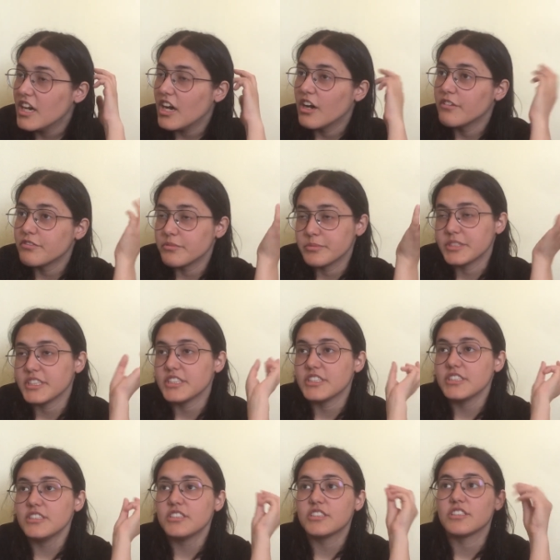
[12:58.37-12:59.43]
uh, from
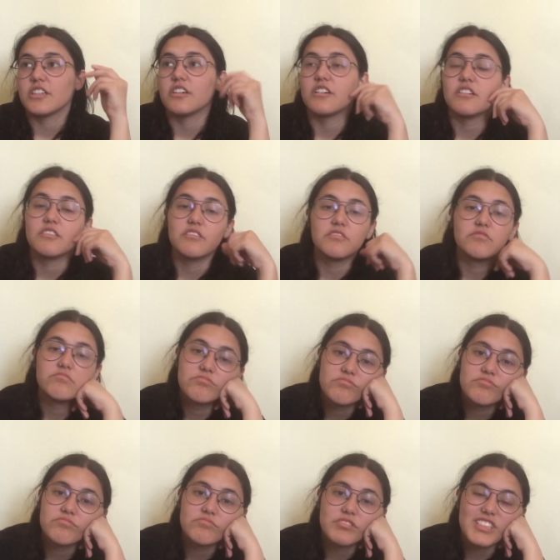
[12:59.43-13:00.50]
Station. So
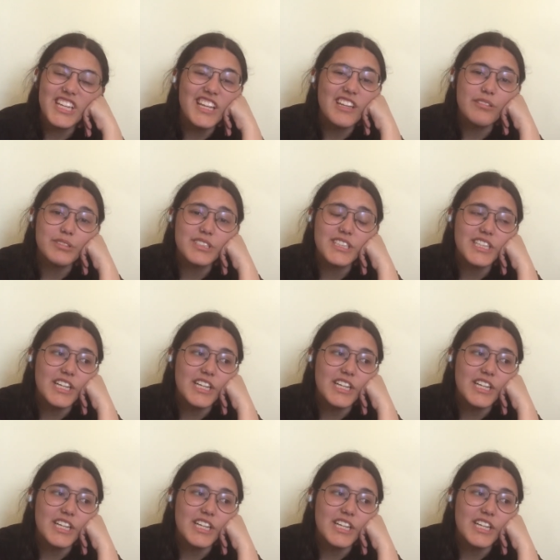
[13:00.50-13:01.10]
yeah, that was it.